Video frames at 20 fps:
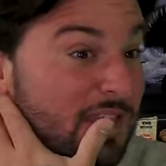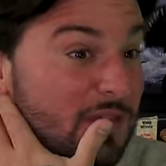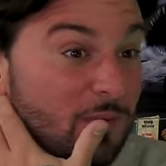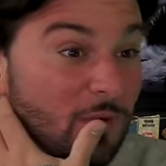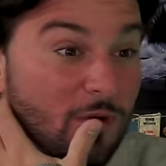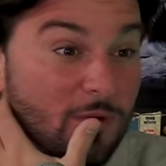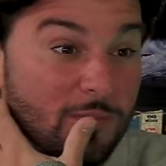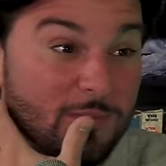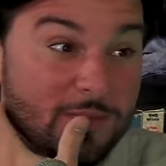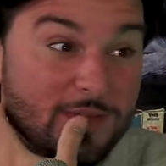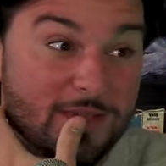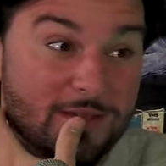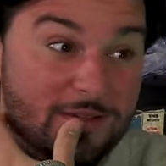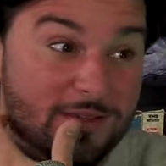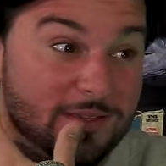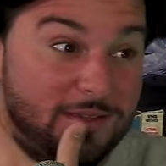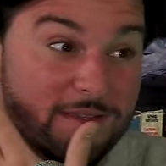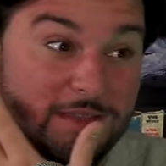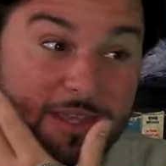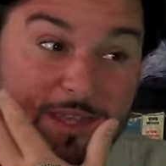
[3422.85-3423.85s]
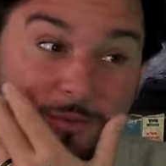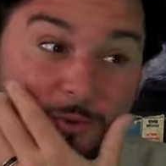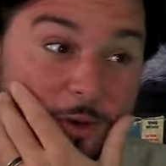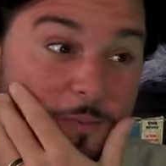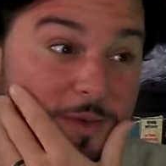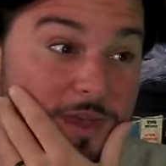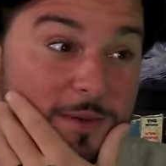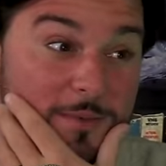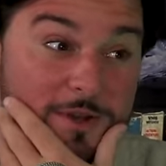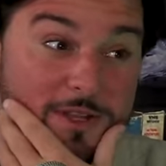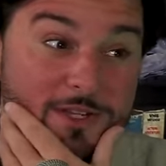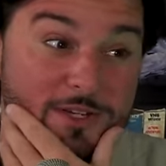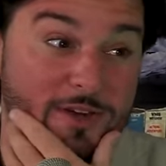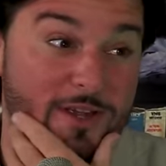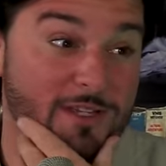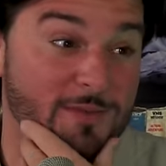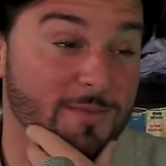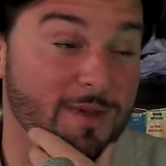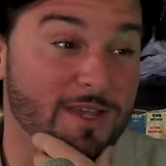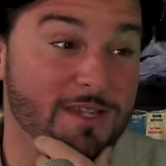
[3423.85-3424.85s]
He won't be able to
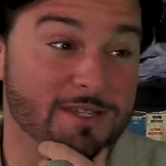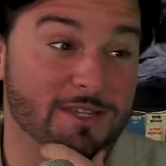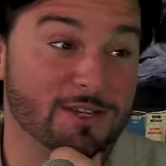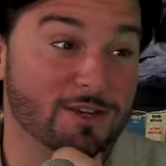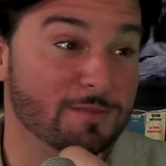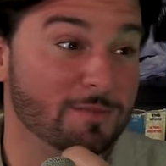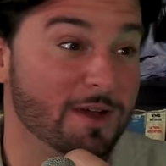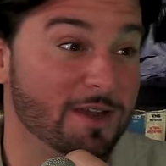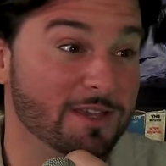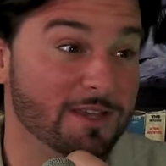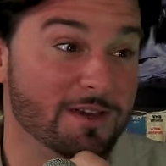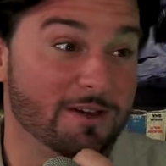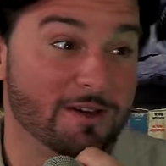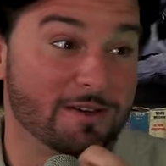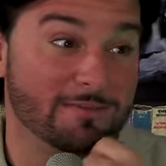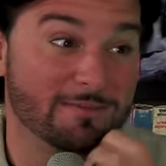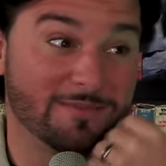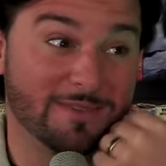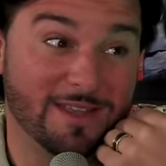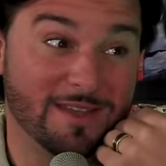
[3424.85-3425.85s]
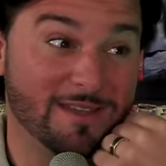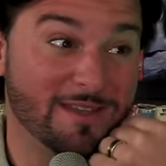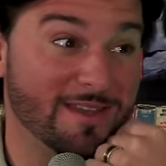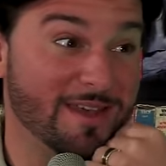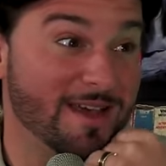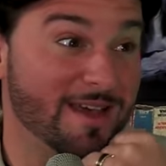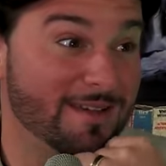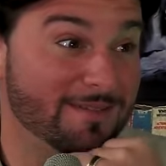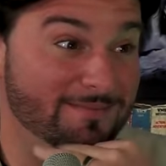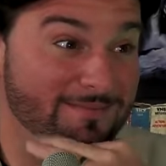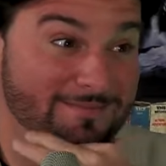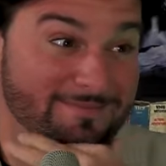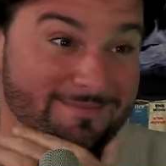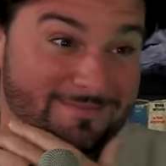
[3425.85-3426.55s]
trespass in your muddy yard. Tell you that.